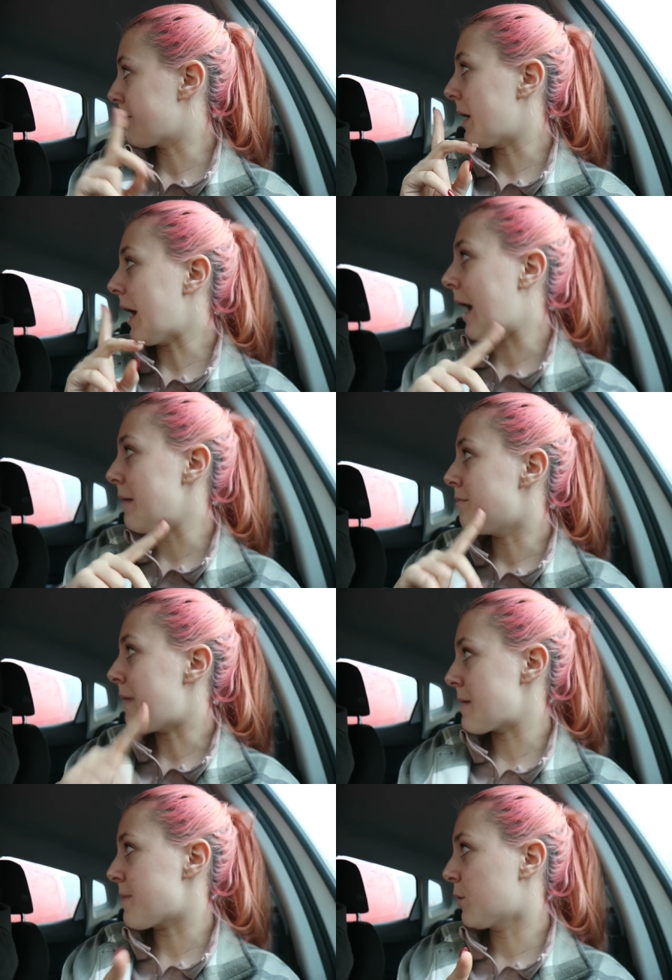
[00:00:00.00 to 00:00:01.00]
but I
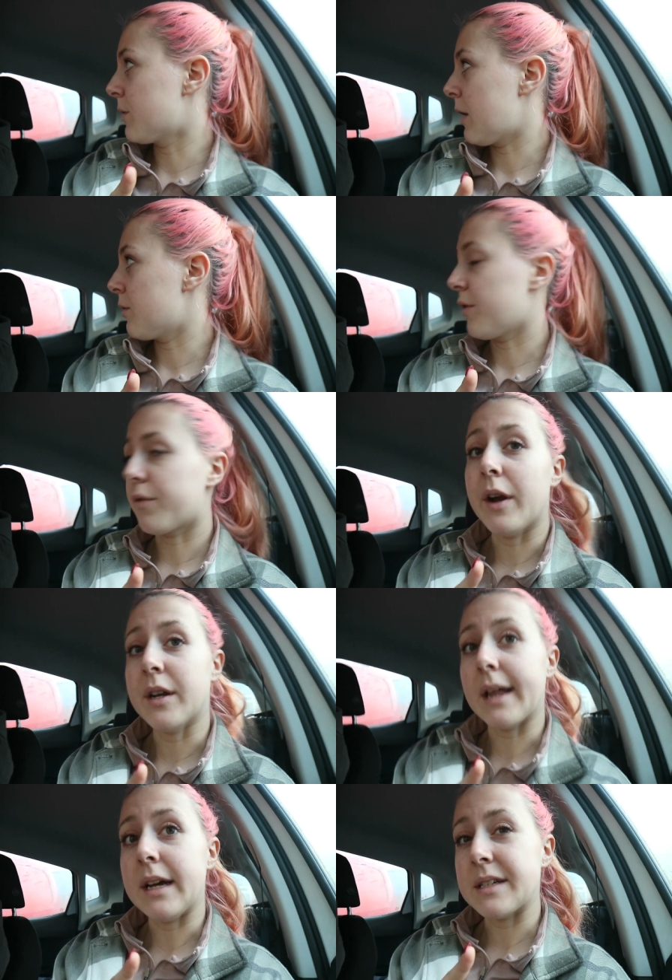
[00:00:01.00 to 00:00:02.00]
might be going out with a
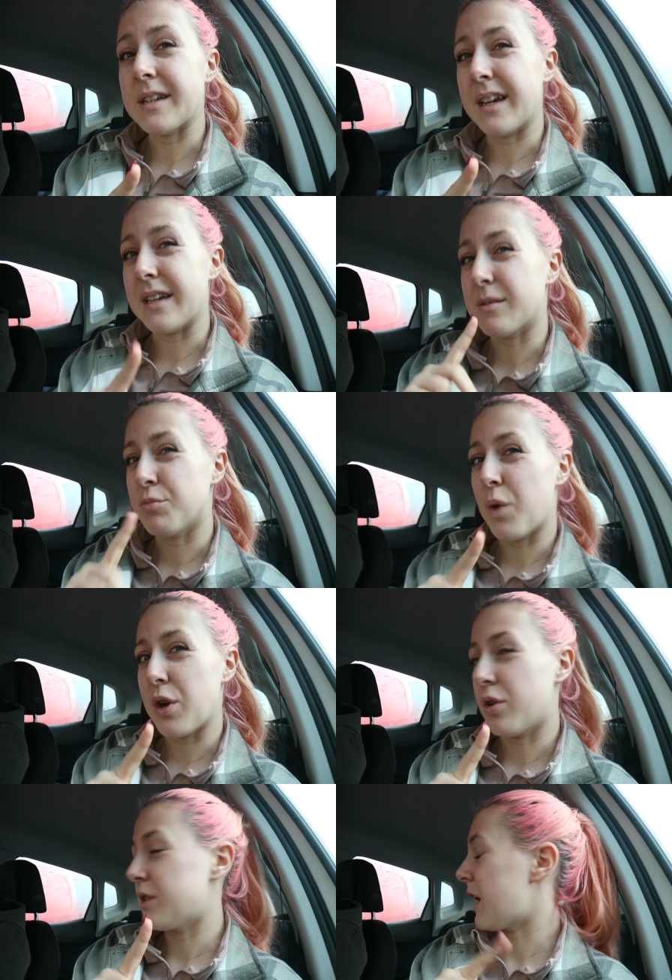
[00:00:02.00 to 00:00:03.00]
friend later tonight, and we're
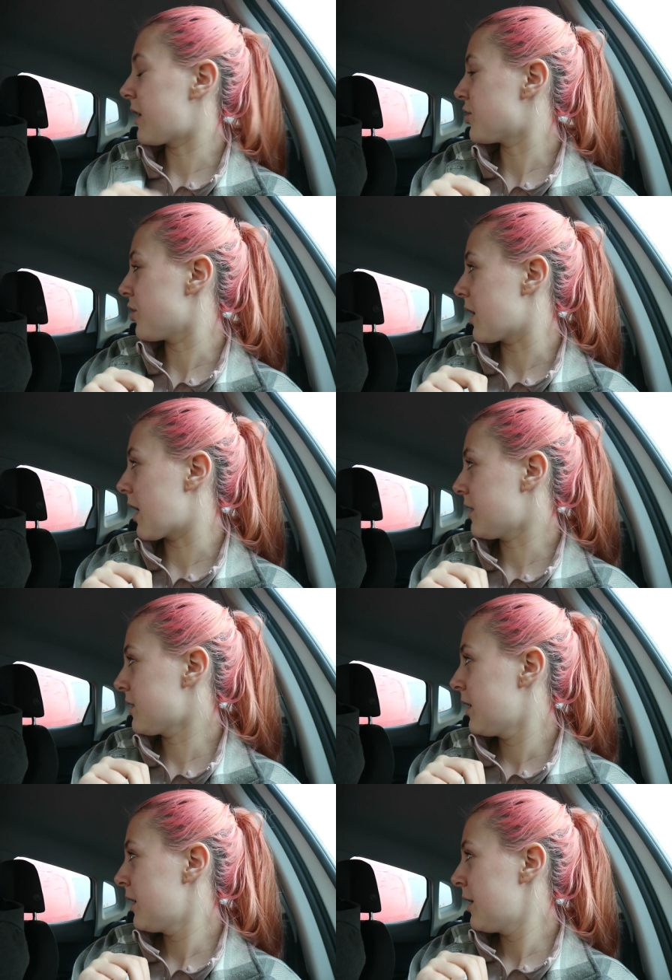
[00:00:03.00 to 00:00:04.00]
not entirely sure
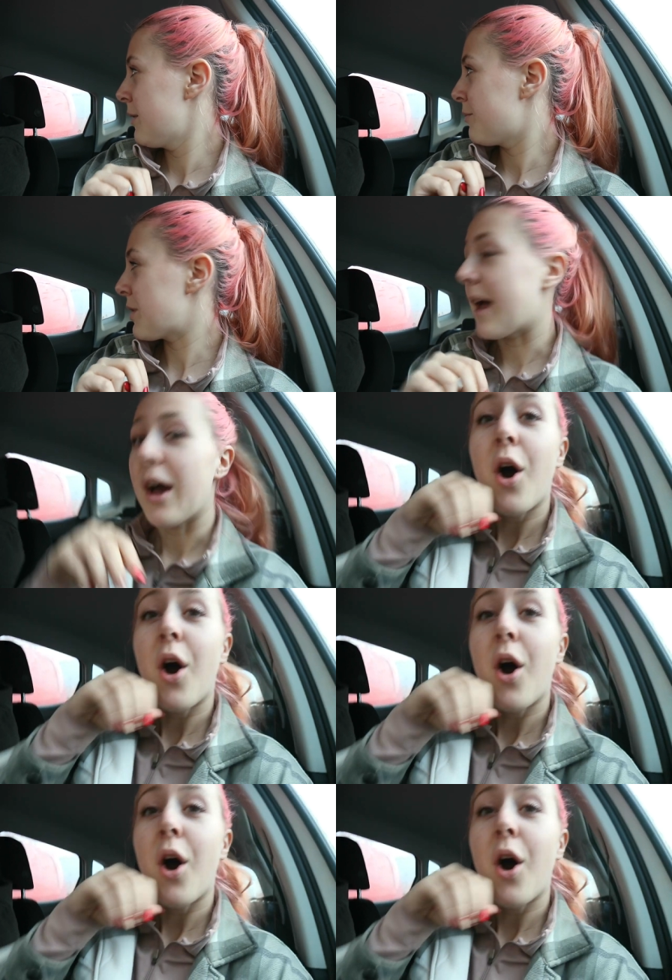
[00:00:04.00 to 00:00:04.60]
yet. But yeah,